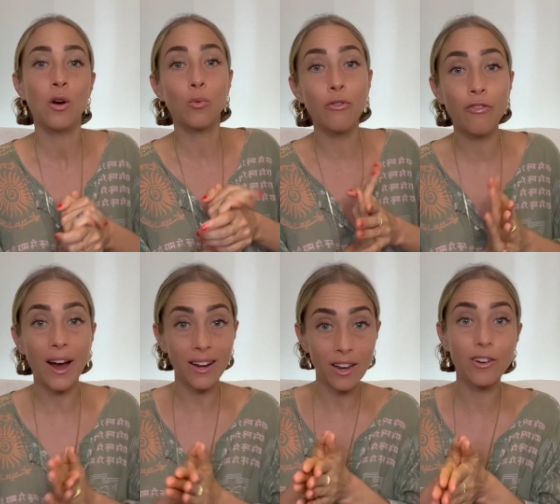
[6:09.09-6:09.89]

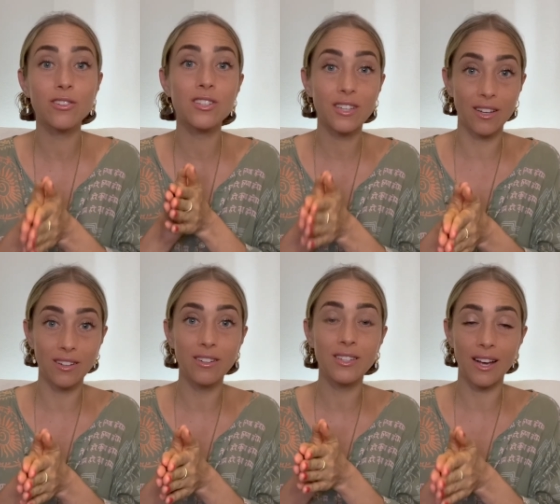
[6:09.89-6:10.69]
refining your
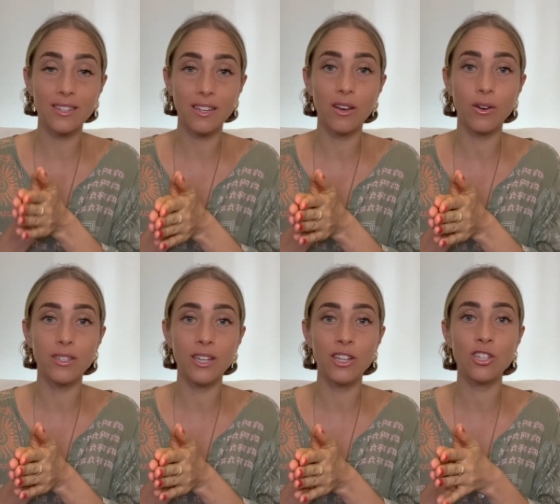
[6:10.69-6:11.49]
skills as a yoga
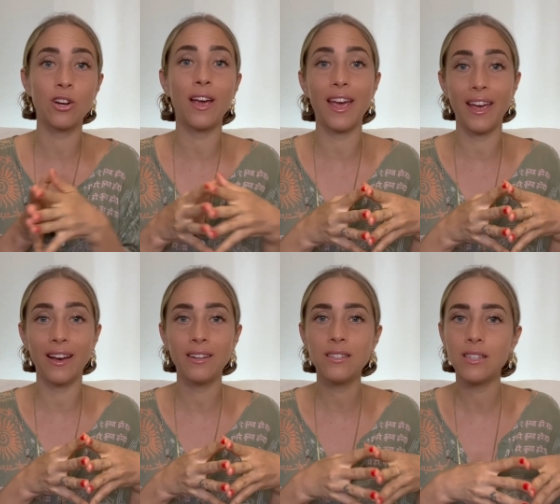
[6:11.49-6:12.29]
teacher
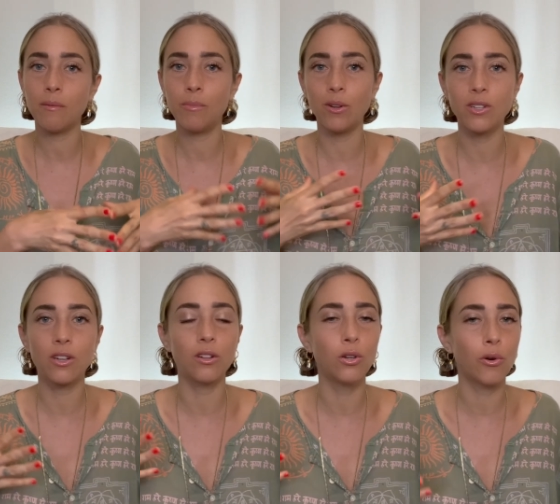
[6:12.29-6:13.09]
and building a
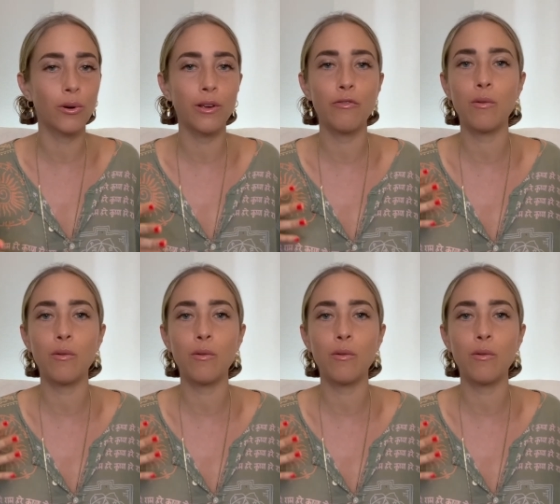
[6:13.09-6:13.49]
lucrative,